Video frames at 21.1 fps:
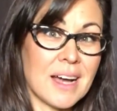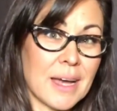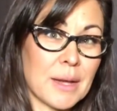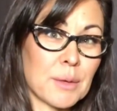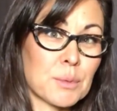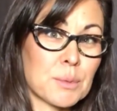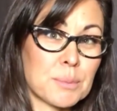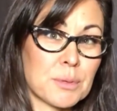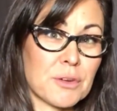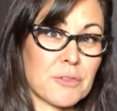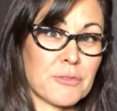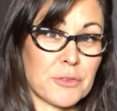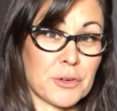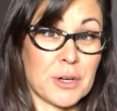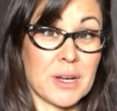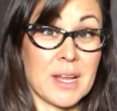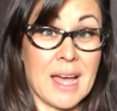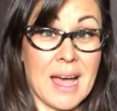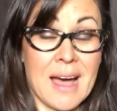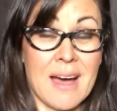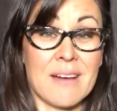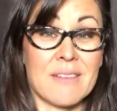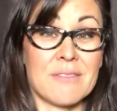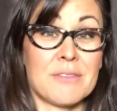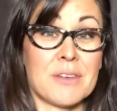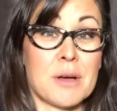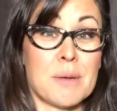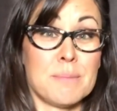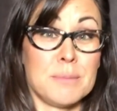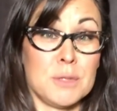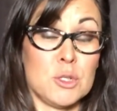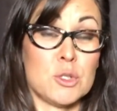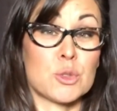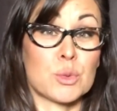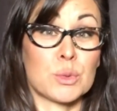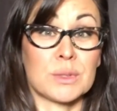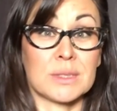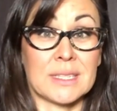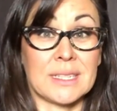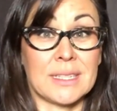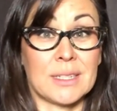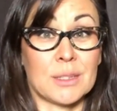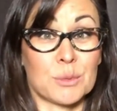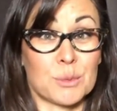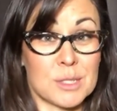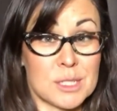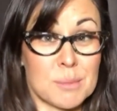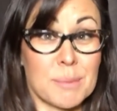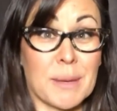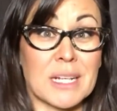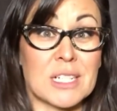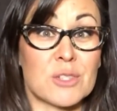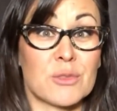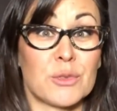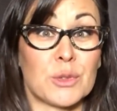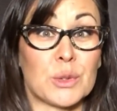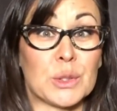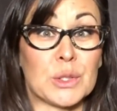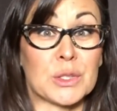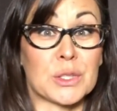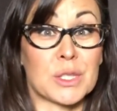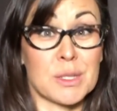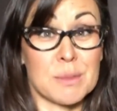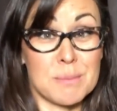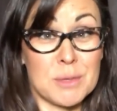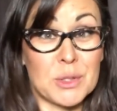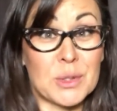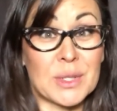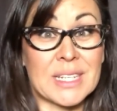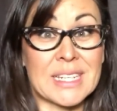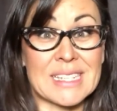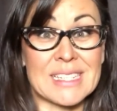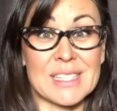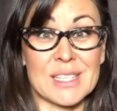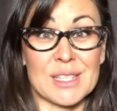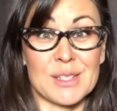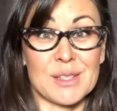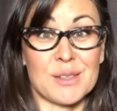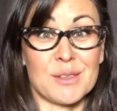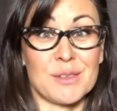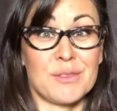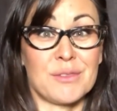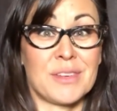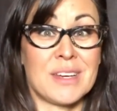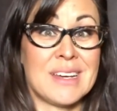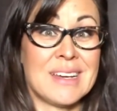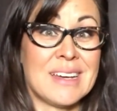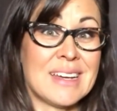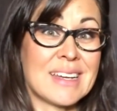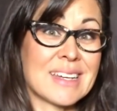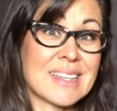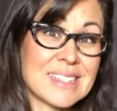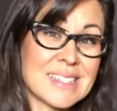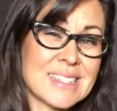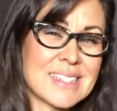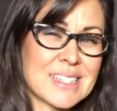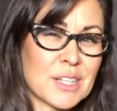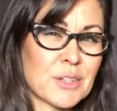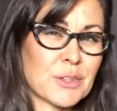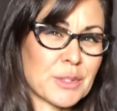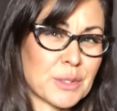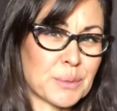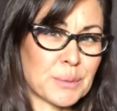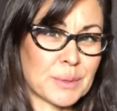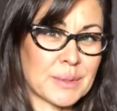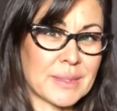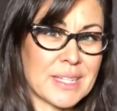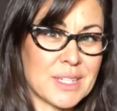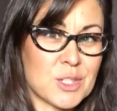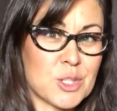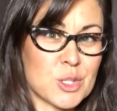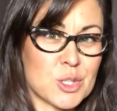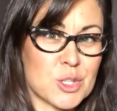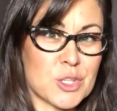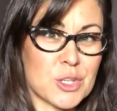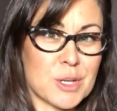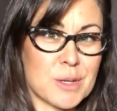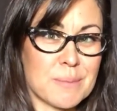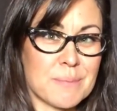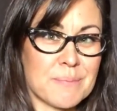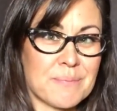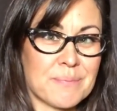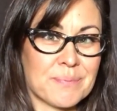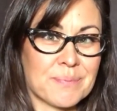I would prefer to have a mutually respectful, communicative, considerate relationship.